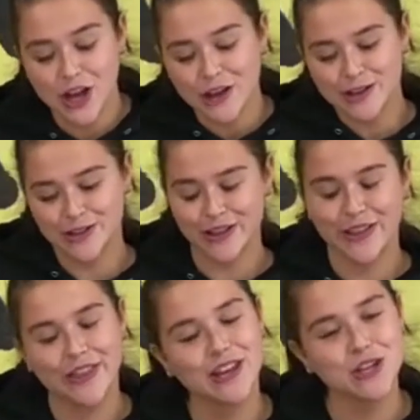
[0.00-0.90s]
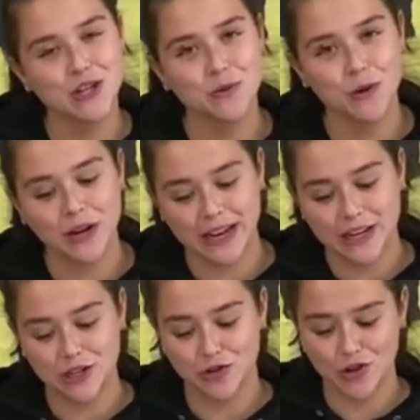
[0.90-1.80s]
So the things you will need
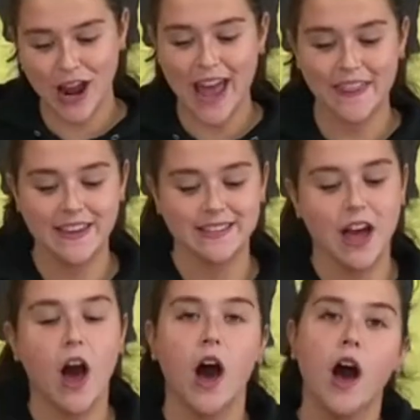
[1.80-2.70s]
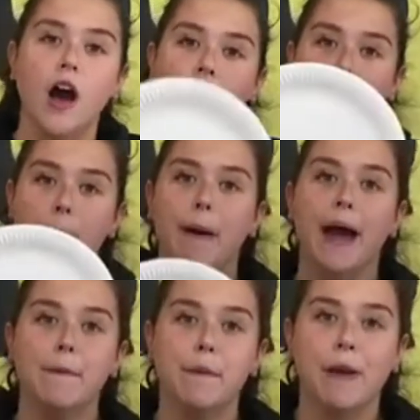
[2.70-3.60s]
to create this are
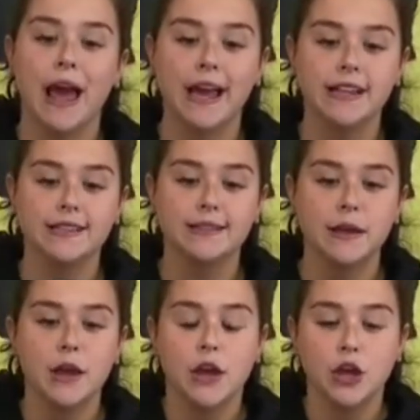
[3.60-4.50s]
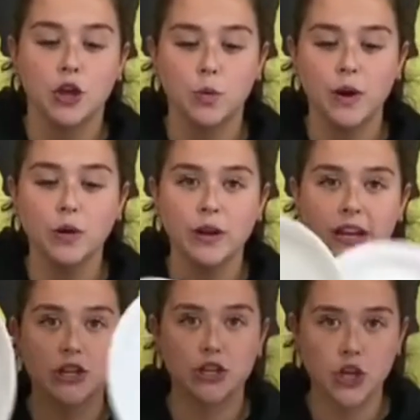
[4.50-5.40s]
paper plates. You will
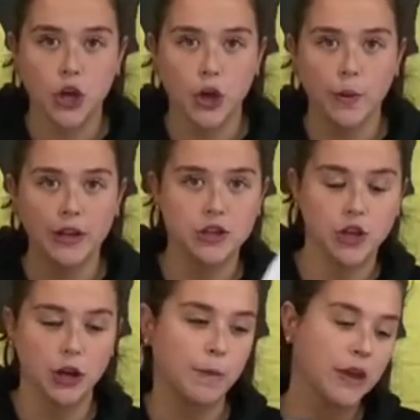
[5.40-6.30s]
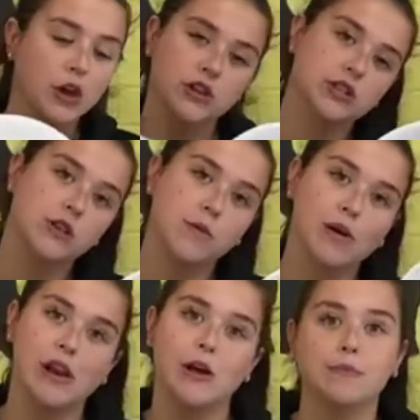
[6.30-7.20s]
need two as you're going to be cutting them
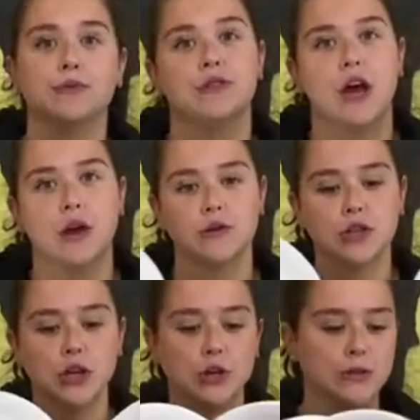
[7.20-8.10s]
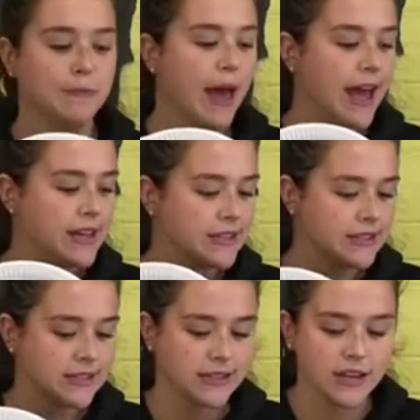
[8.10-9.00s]
all up, so two's
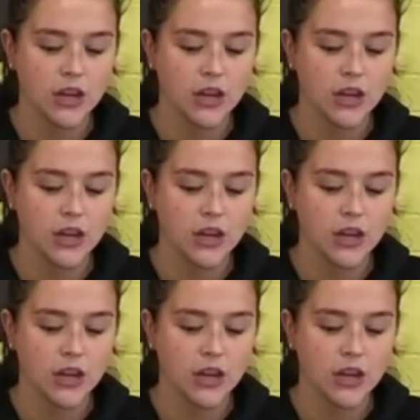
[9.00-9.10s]
best.